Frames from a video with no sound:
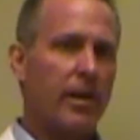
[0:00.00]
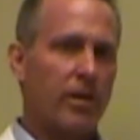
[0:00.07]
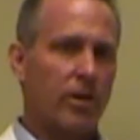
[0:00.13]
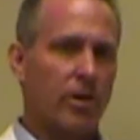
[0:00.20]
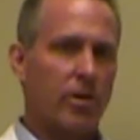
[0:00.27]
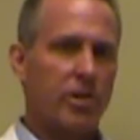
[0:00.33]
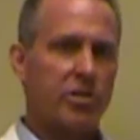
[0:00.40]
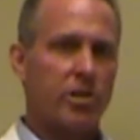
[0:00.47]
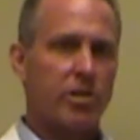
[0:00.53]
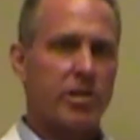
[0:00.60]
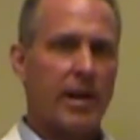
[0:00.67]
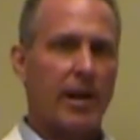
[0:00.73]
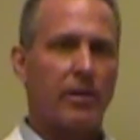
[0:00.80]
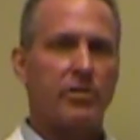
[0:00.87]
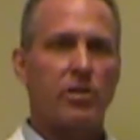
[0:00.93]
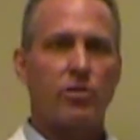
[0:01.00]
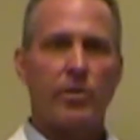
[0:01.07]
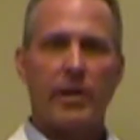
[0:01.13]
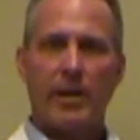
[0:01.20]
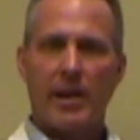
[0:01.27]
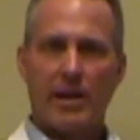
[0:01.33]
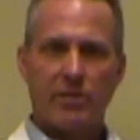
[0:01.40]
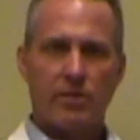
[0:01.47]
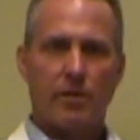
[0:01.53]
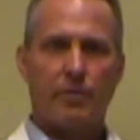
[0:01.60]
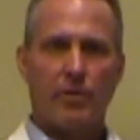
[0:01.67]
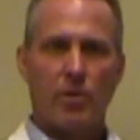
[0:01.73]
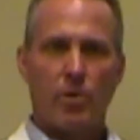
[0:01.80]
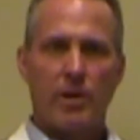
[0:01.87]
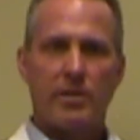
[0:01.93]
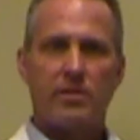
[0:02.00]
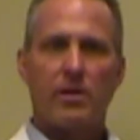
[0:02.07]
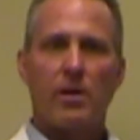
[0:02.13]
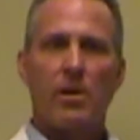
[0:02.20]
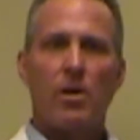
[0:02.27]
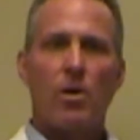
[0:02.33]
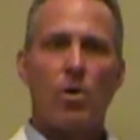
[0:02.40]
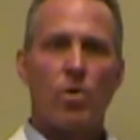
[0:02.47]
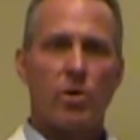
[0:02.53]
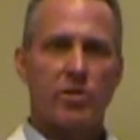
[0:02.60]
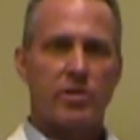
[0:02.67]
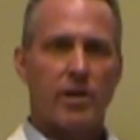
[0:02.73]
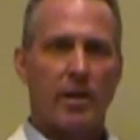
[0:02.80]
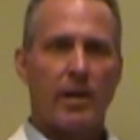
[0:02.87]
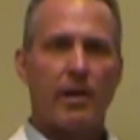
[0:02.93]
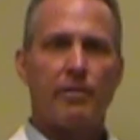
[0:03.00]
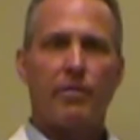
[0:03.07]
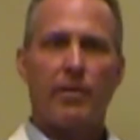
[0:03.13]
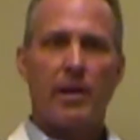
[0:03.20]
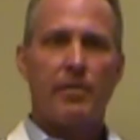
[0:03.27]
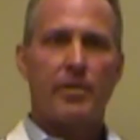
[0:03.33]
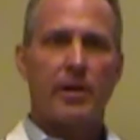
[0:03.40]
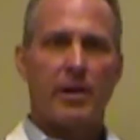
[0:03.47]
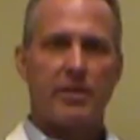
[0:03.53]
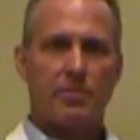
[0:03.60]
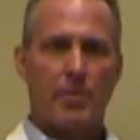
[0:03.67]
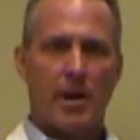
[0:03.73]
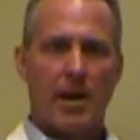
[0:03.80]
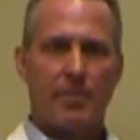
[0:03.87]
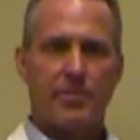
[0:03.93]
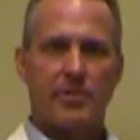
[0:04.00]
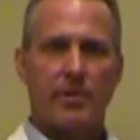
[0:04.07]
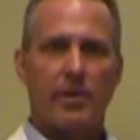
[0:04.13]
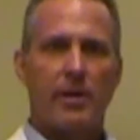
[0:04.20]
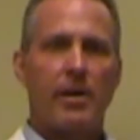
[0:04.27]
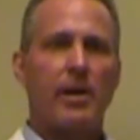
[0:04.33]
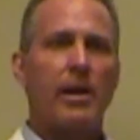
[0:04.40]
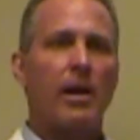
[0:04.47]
Encourage your child to drink extra fluids or suck on flavored ice pops.